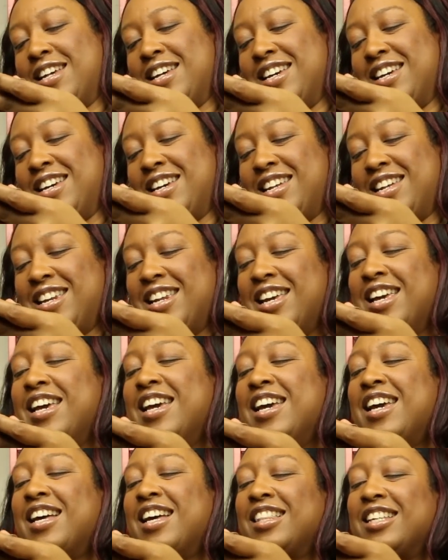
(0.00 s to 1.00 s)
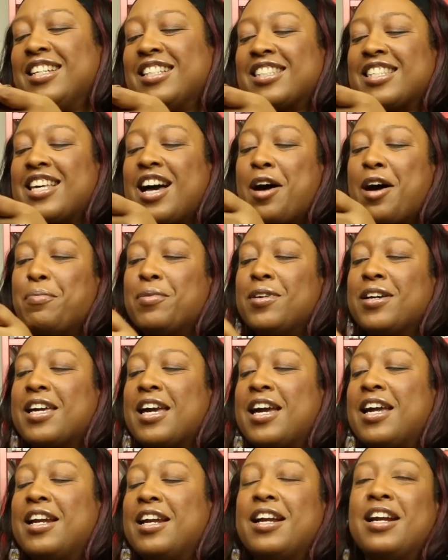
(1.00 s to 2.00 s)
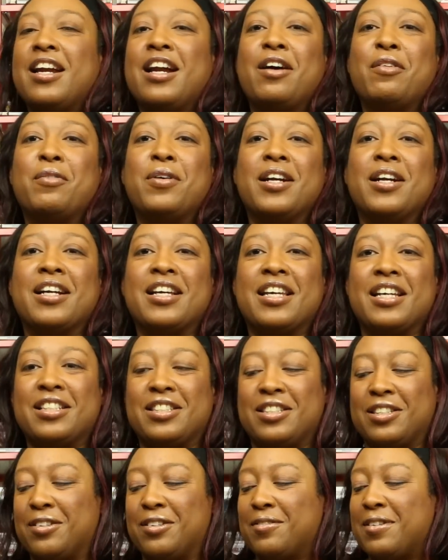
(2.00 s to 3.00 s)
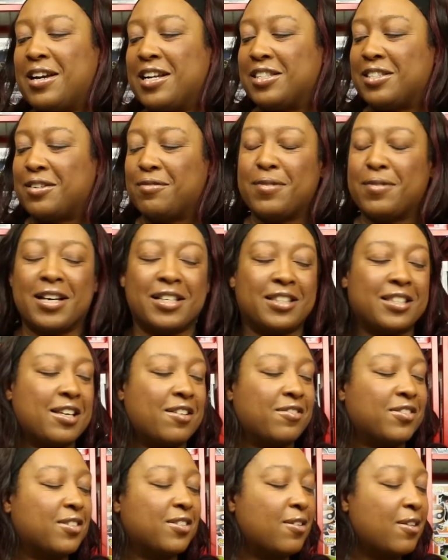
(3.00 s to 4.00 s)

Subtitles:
It looks complicated and I want to get to the rest of my stuff,